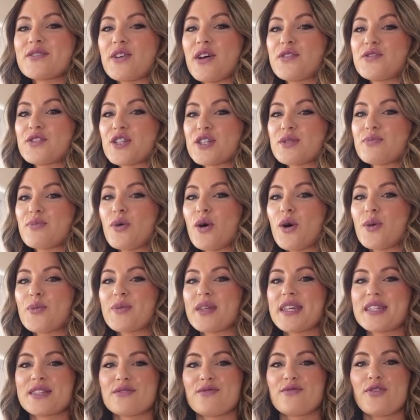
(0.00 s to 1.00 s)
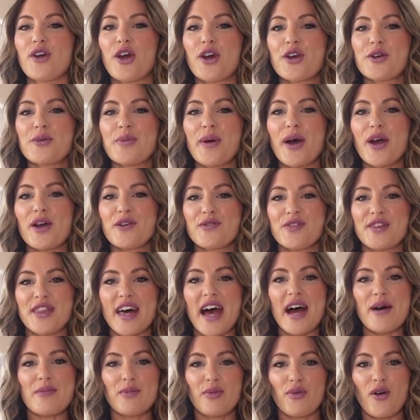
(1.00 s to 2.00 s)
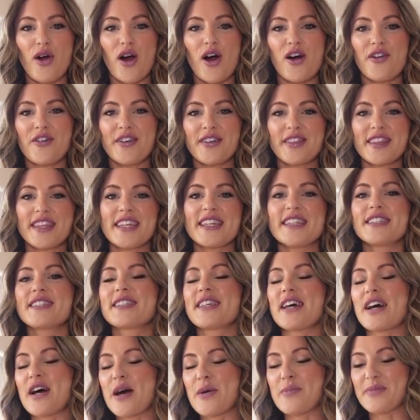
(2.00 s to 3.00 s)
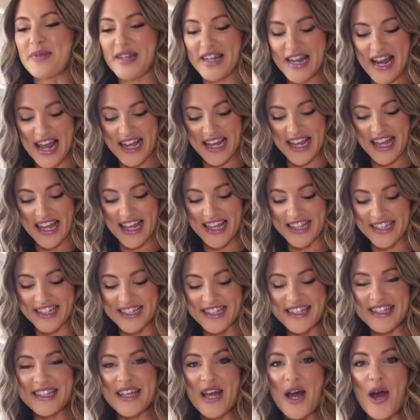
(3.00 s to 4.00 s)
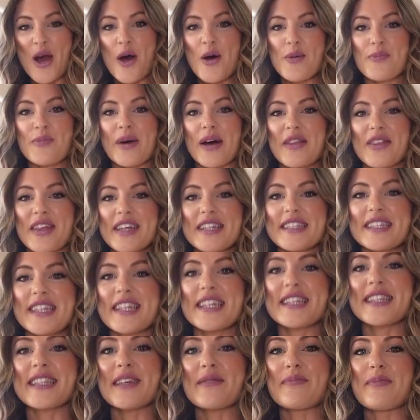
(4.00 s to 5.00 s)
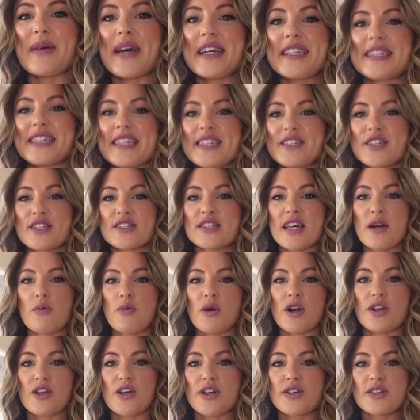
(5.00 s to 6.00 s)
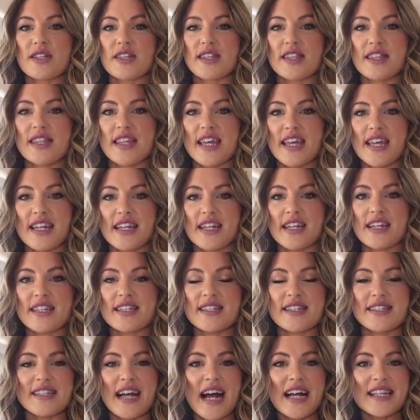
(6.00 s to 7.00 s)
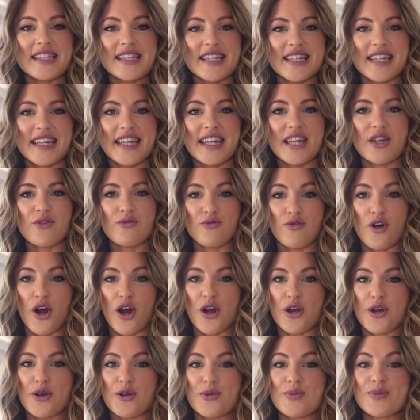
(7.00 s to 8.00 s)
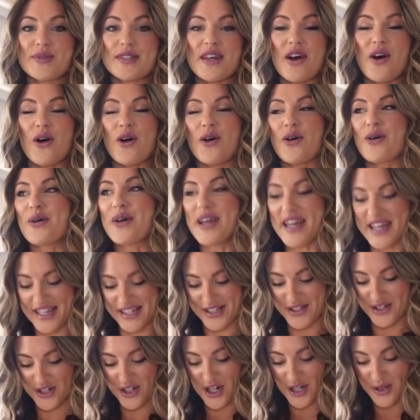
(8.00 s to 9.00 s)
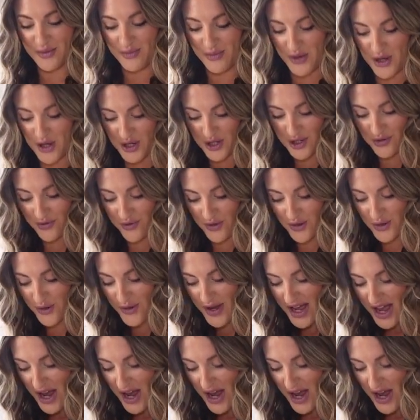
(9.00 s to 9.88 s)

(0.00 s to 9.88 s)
So I've just popped this robe over that bra and these leggings. But this is basically just like one of those thin satiny robes. Oh, it is just beautiful.